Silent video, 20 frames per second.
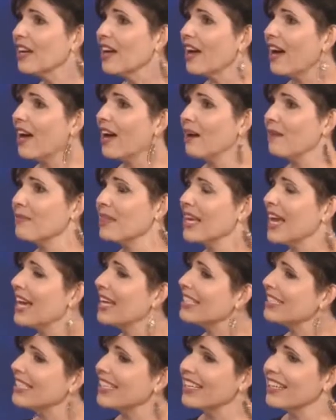Um, the
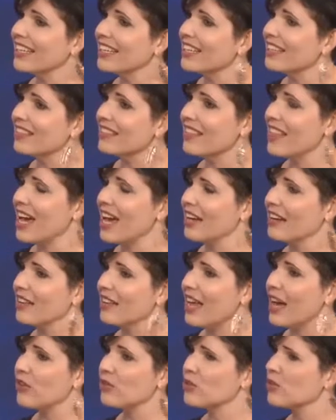idea is
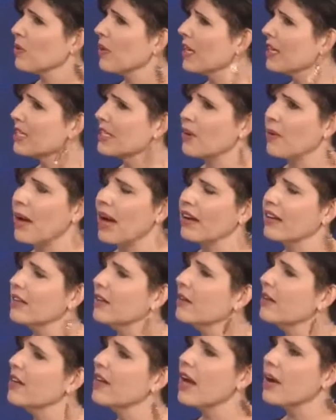that those grants go out
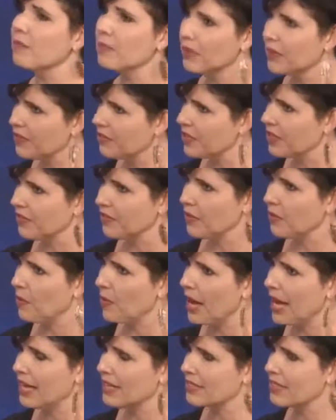in a number of different
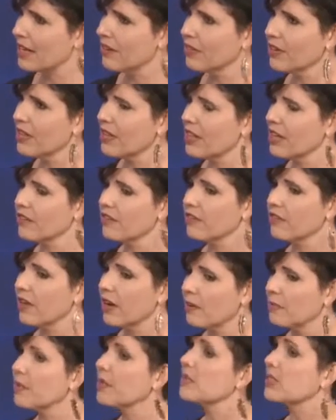ways everything
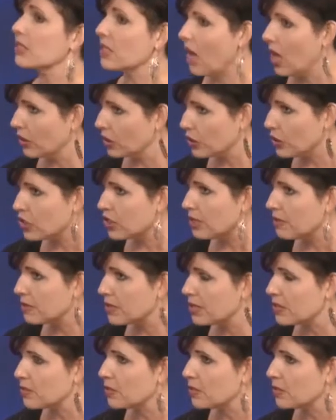from scholarships,